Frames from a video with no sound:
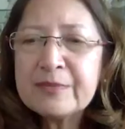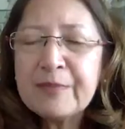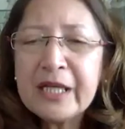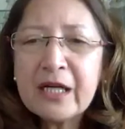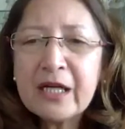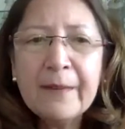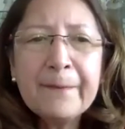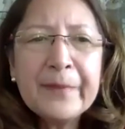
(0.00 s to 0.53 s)
by
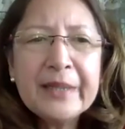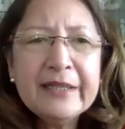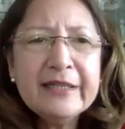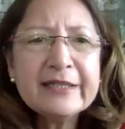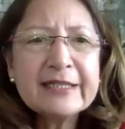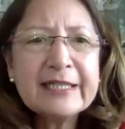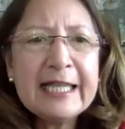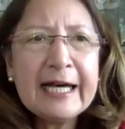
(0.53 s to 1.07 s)

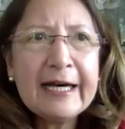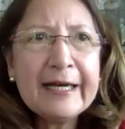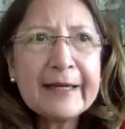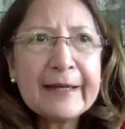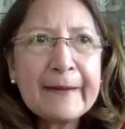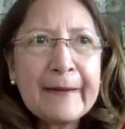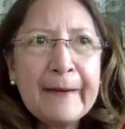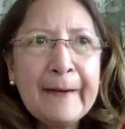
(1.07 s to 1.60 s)
companies like,
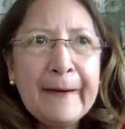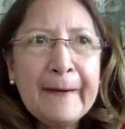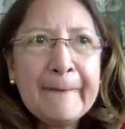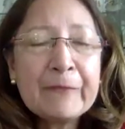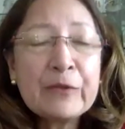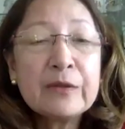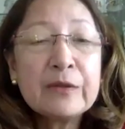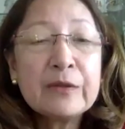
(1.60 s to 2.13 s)

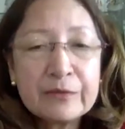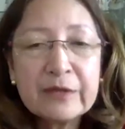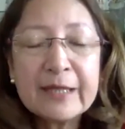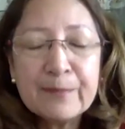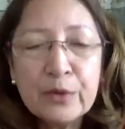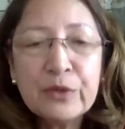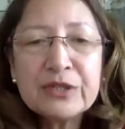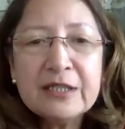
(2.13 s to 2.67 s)

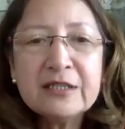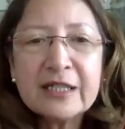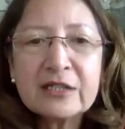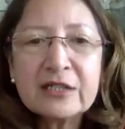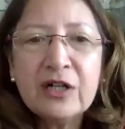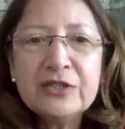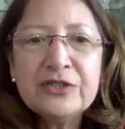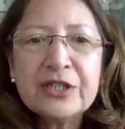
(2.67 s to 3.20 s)
mostly
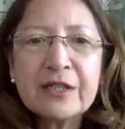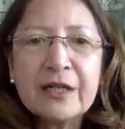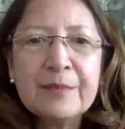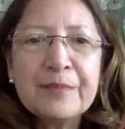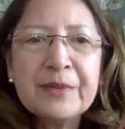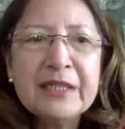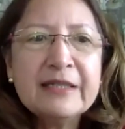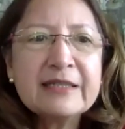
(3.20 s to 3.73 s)
technology
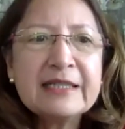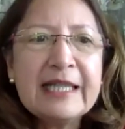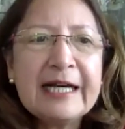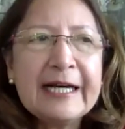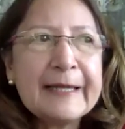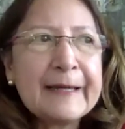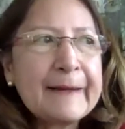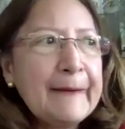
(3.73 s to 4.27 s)
companies
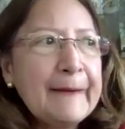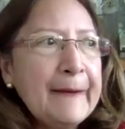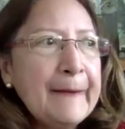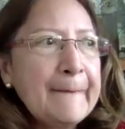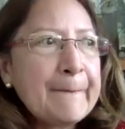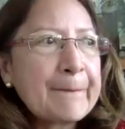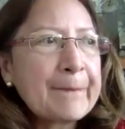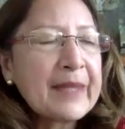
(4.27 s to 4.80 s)
like
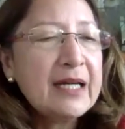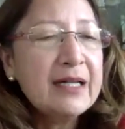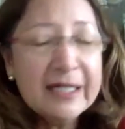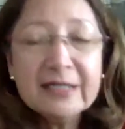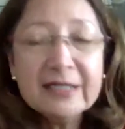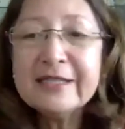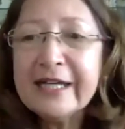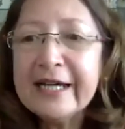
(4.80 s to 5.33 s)

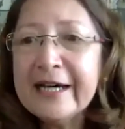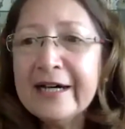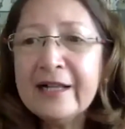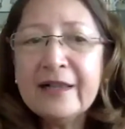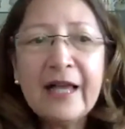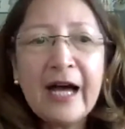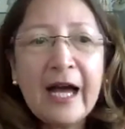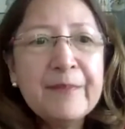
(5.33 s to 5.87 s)

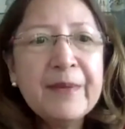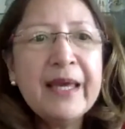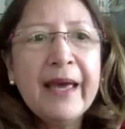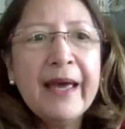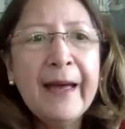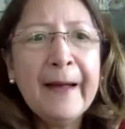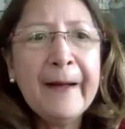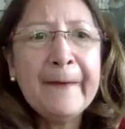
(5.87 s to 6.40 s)
Intel,
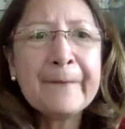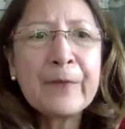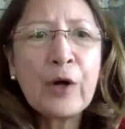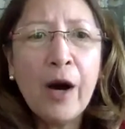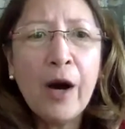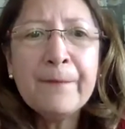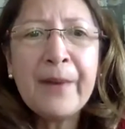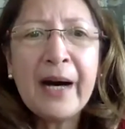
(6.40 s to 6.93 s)
IBM,
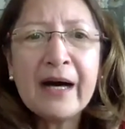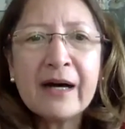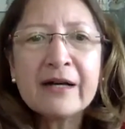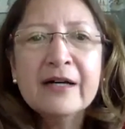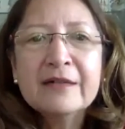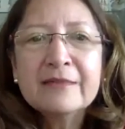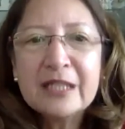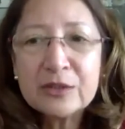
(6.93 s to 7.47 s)
Compaq,
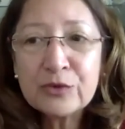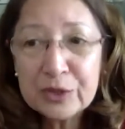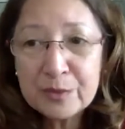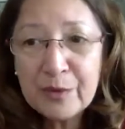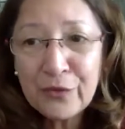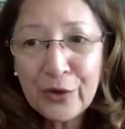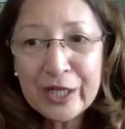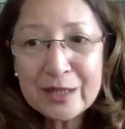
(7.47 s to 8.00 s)
that was
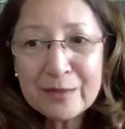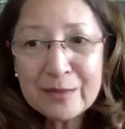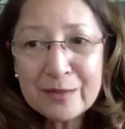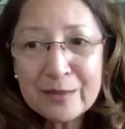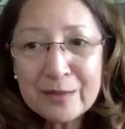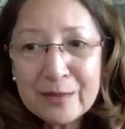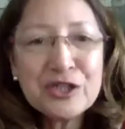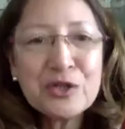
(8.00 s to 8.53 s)
before it
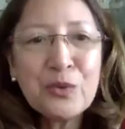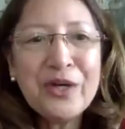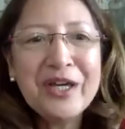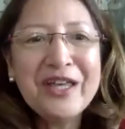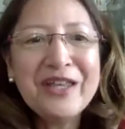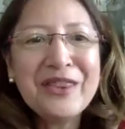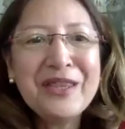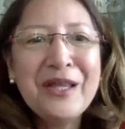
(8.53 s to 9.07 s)
merged
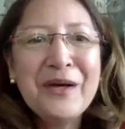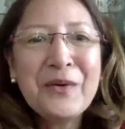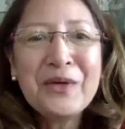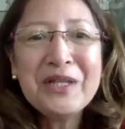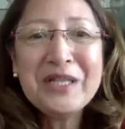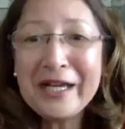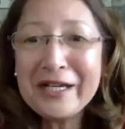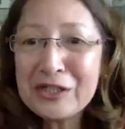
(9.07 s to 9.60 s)
with
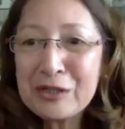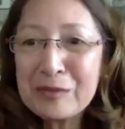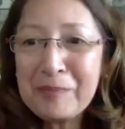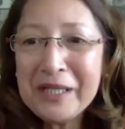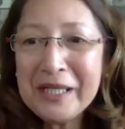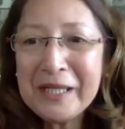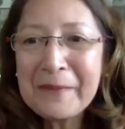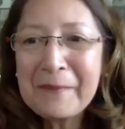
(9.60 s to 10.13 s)

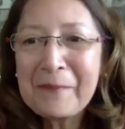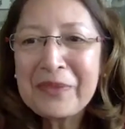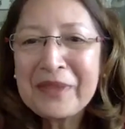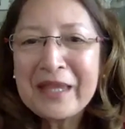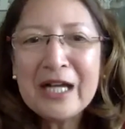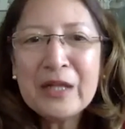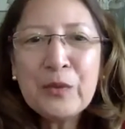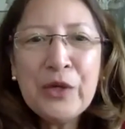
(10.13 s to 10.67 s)
HP.
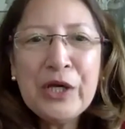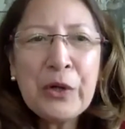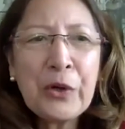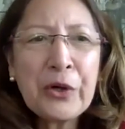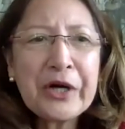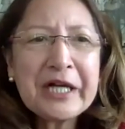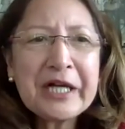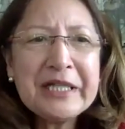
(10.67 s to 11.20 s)
And we
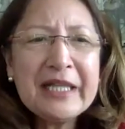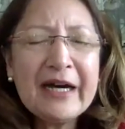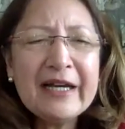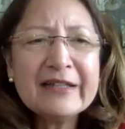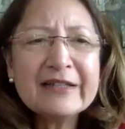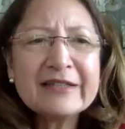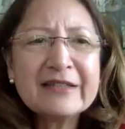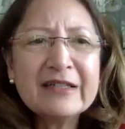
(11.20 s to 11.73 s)

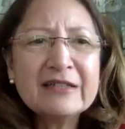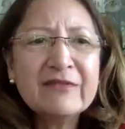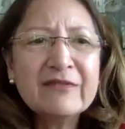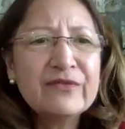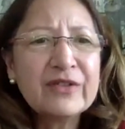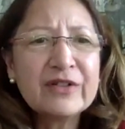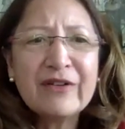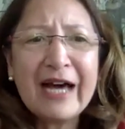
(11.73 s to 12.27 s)
organized a
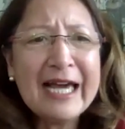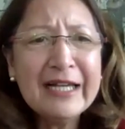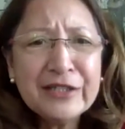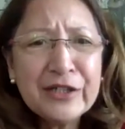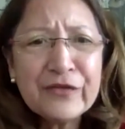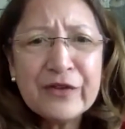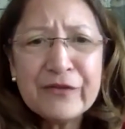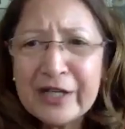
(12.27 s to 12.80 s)
variety
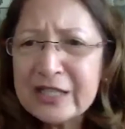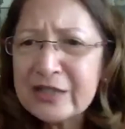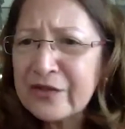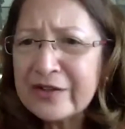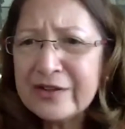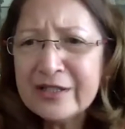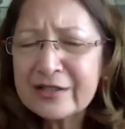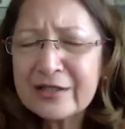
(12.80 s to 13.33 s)
of events for
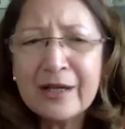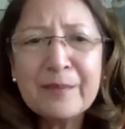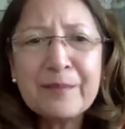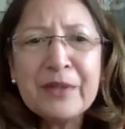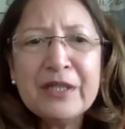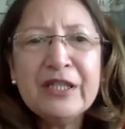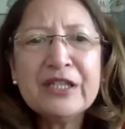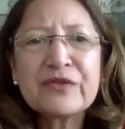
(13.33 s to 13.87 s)
these
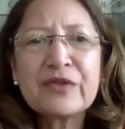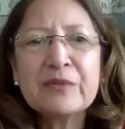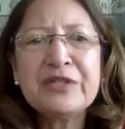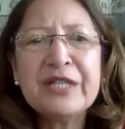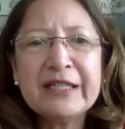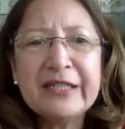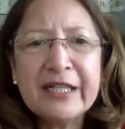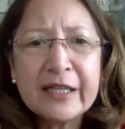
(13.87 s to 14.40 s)
companies, from
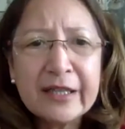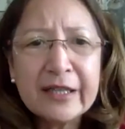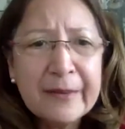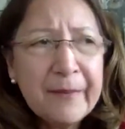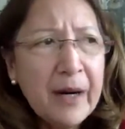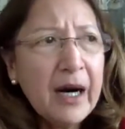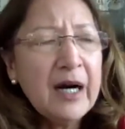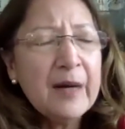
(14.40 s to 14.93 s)
setting them
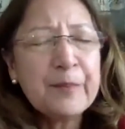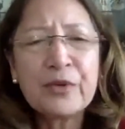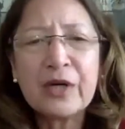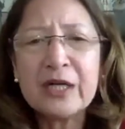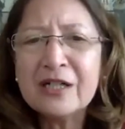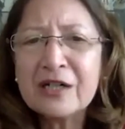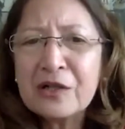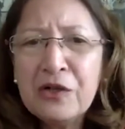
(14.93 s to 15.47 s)
up,
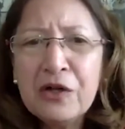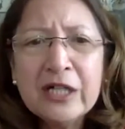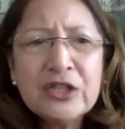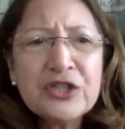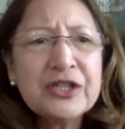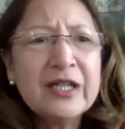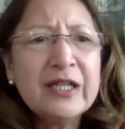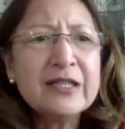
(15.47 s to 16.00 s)
product
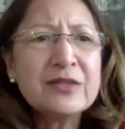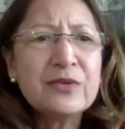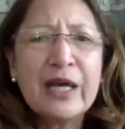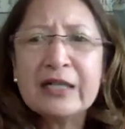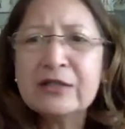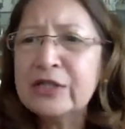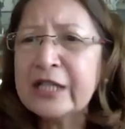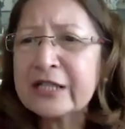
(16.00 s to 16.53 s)
launches, we
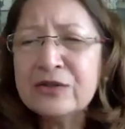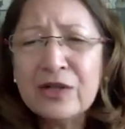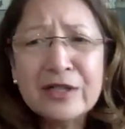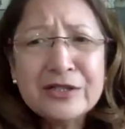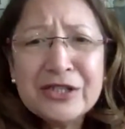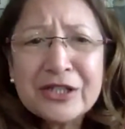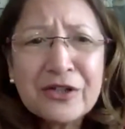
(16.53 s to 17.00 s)
had technology